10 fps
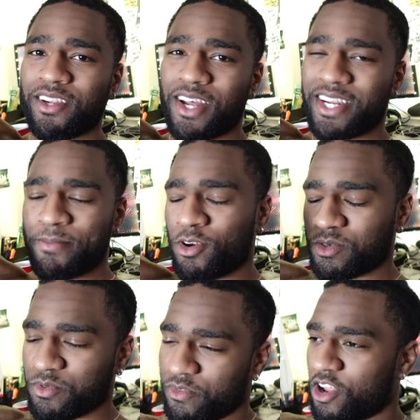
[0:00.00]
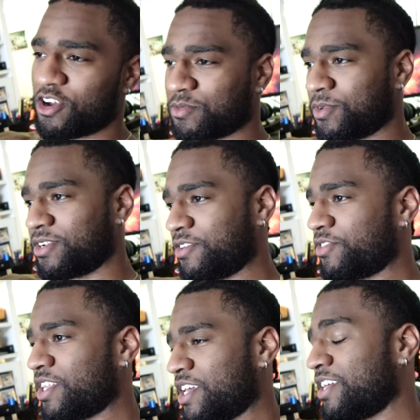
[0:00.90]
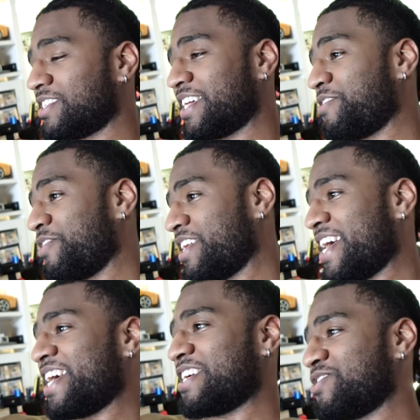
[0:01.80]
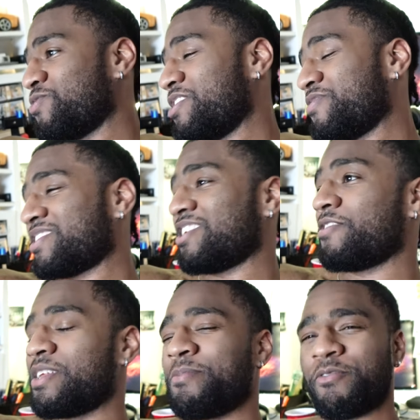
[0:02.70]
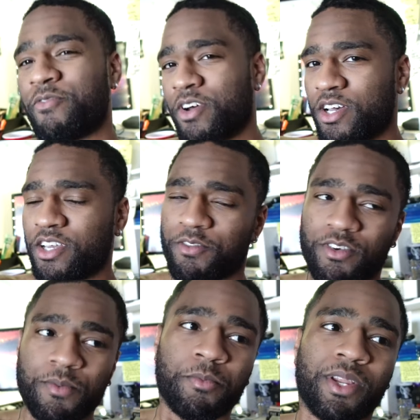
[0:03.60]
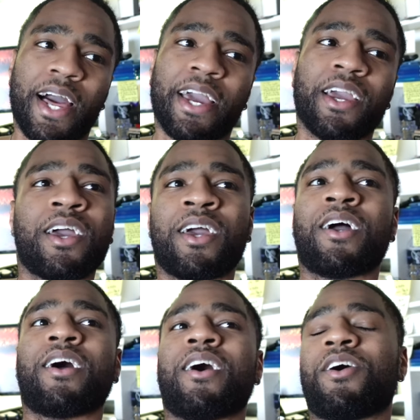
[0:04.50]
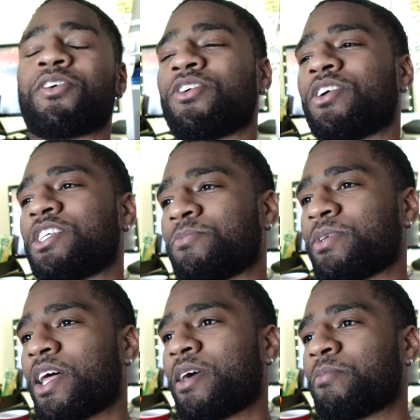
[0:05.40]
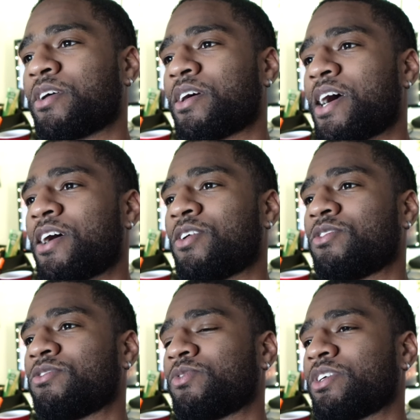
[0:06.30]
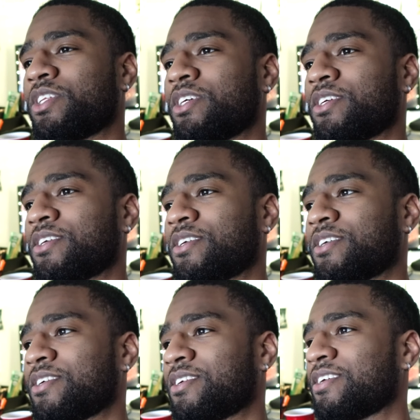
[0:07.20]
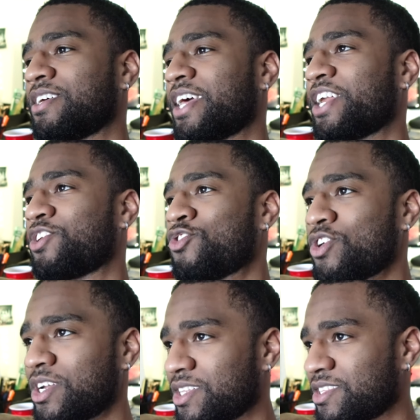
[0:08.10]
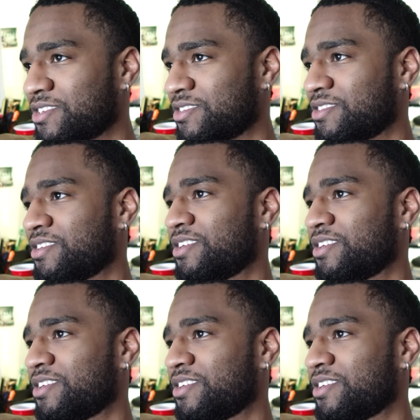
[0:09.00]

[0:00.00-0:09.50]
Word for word: I did multiple vlogs on different things, like different days, doing different stuff, and it'd be fun. You feel me? But like, I don't know. I just be like, bro, I don't really. It ain't doing nothing.